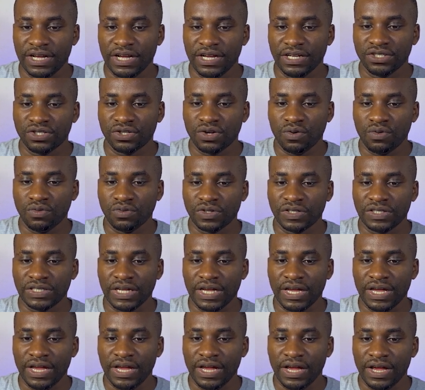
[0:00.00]
So we'd
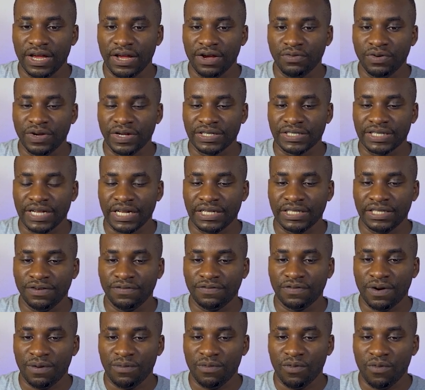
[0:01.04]
say we are starting
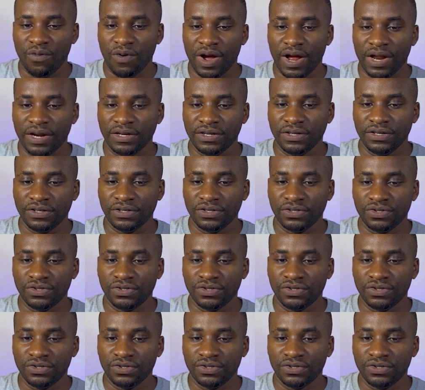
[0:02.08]
from 1